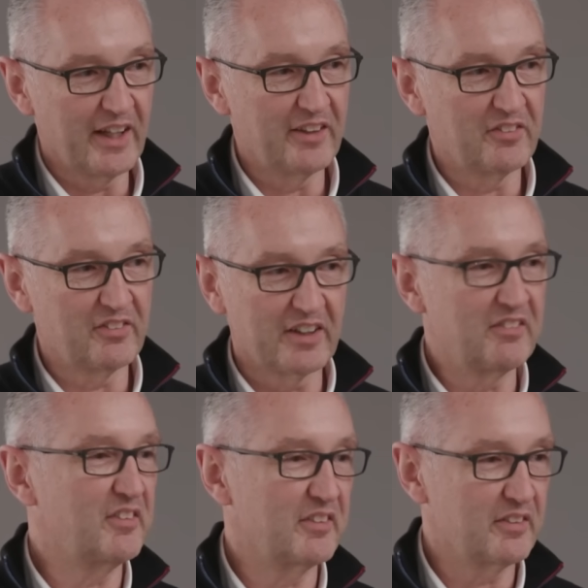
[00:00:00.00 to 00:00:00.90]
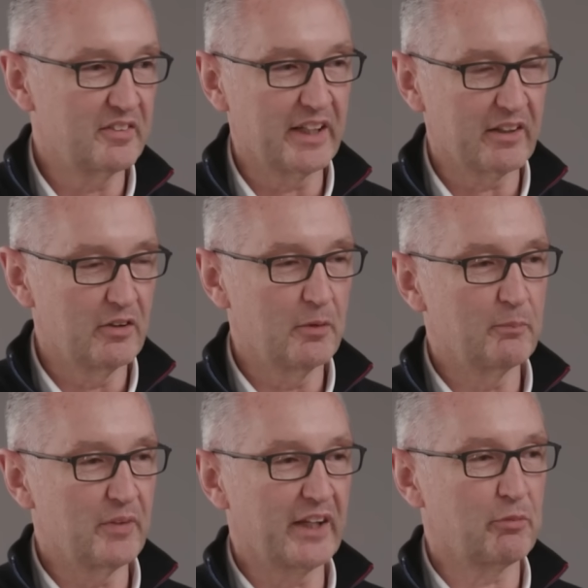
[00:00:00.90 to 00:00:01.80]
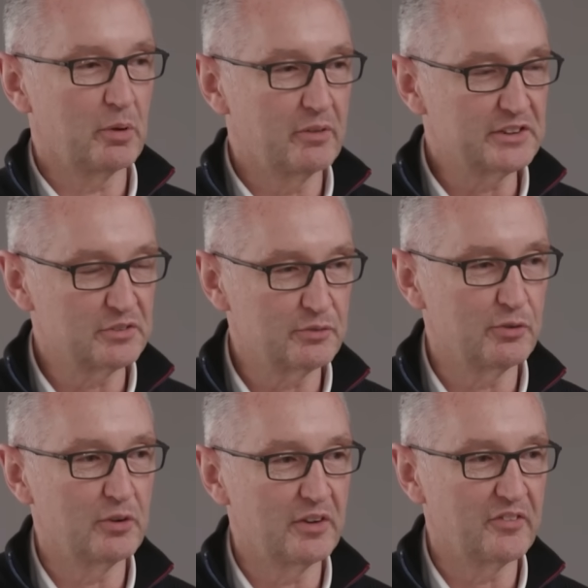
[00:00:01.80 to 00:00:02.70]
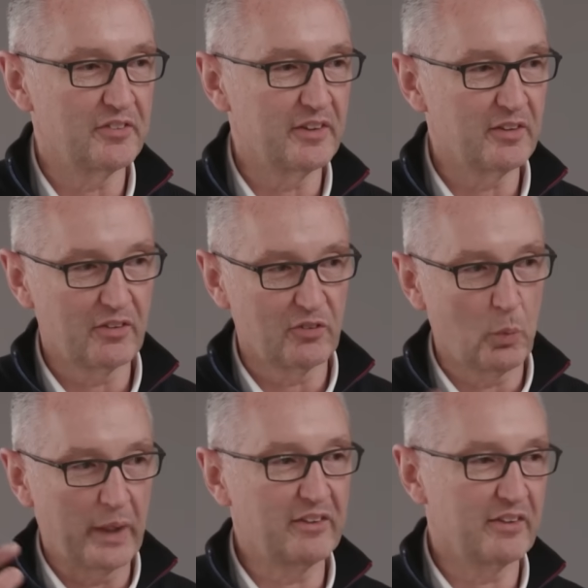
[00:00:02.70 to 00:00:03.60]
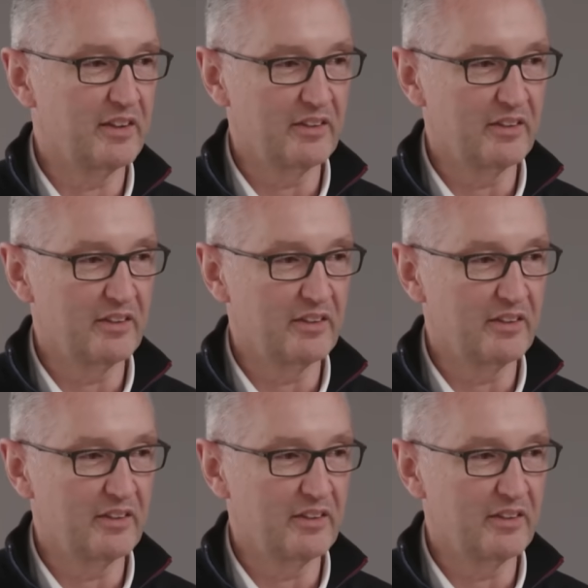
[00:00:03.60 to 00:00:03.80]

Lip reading: and this is the exploration for the weight